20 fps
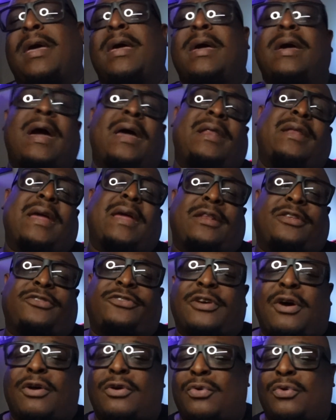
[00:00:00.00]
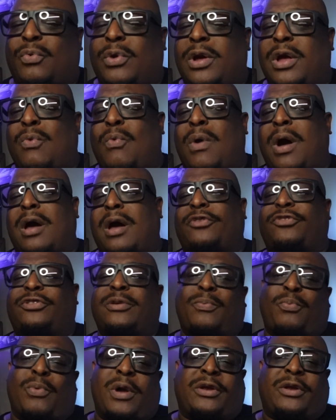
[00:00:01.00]
I didn't have to solder the red wire to
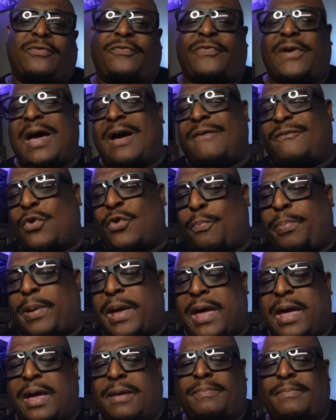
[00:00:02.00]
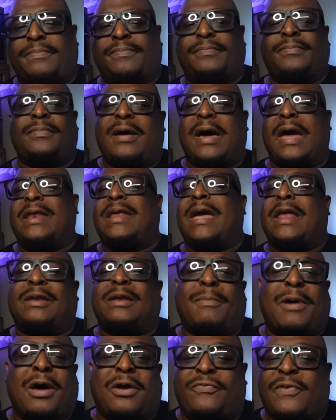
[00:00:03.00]
separate the 5-volt pad. I didn't have to
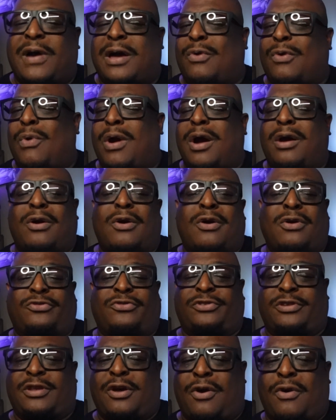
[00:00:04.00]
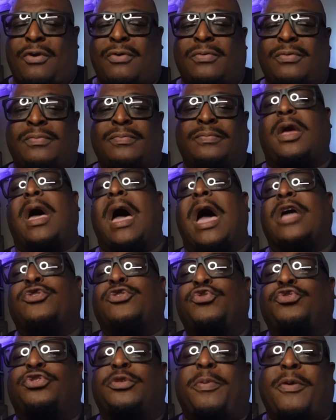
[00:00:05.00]
modify the wiring harness at all. I
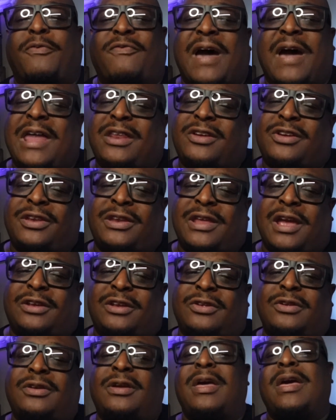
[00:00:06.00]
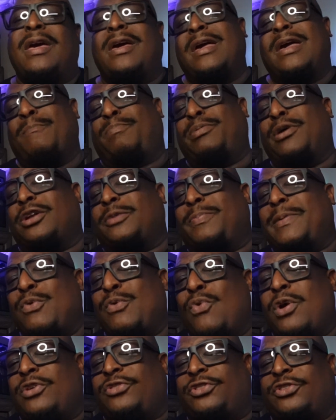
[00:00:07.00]
used the provided connector and plugged the
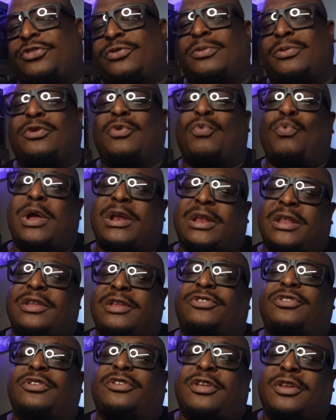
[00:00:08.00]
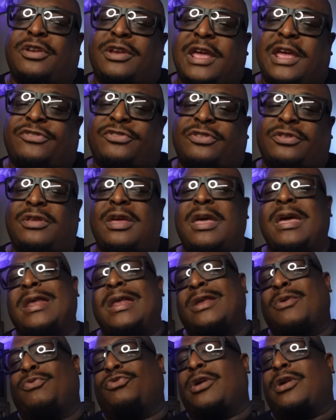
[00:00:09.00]
P1 system directly into the connection
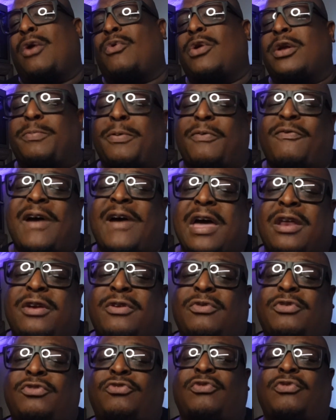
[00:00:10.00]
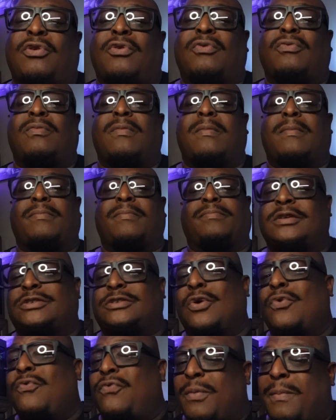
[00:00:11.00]
that was already provided on the drone.
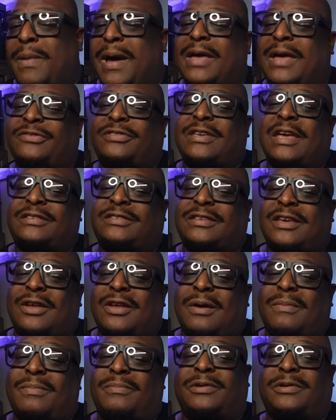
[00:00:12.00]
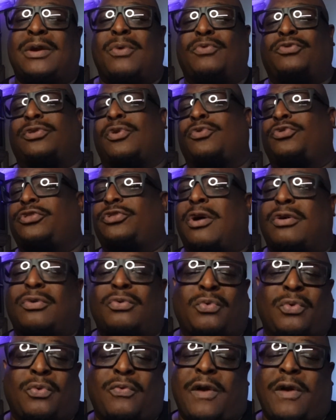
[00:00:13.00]
So for my exact setup, there was no
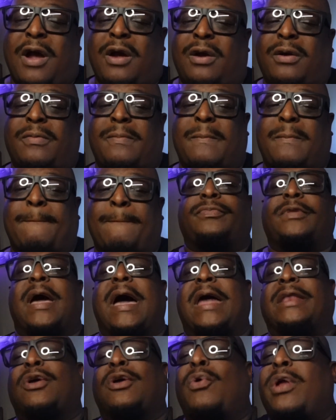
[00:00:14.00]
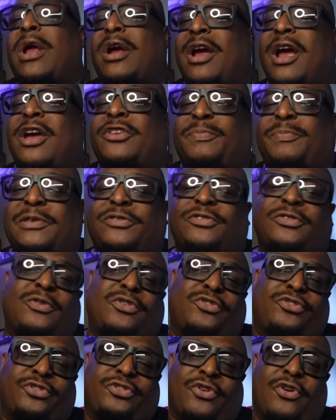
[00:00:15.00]
soldering required. I know there has been some
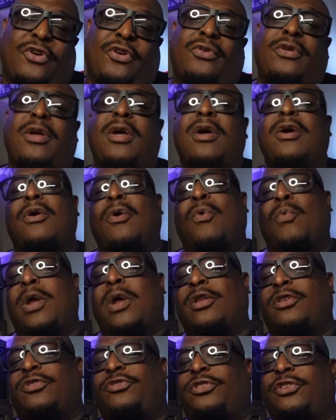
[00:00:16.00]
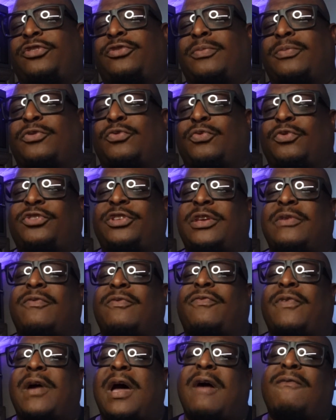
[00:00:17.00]
concern of whether the system is receiving
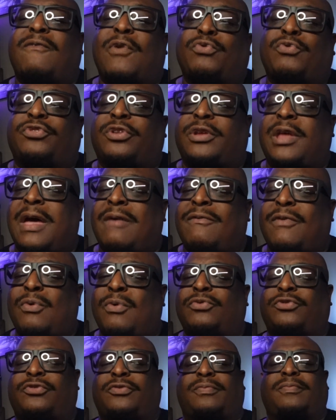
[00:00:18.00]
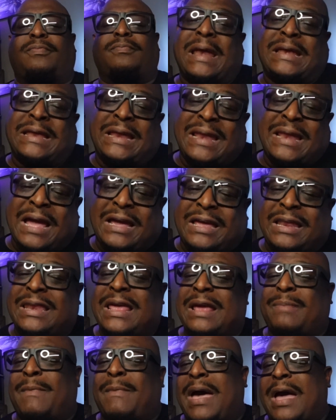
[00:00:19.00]
5 volts or 9 volts. I did not
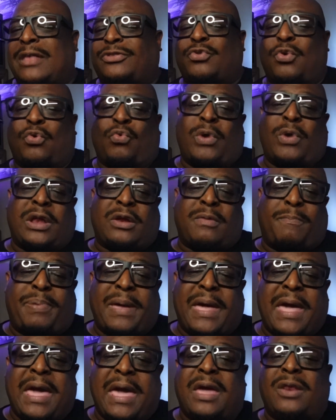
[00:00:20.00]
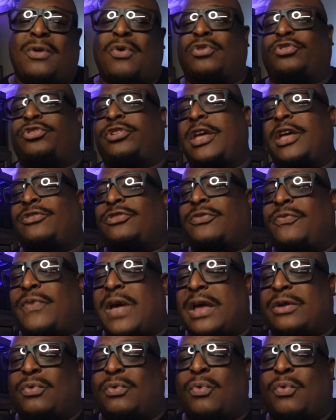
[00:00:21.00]
connect mine to a random pad or change the factory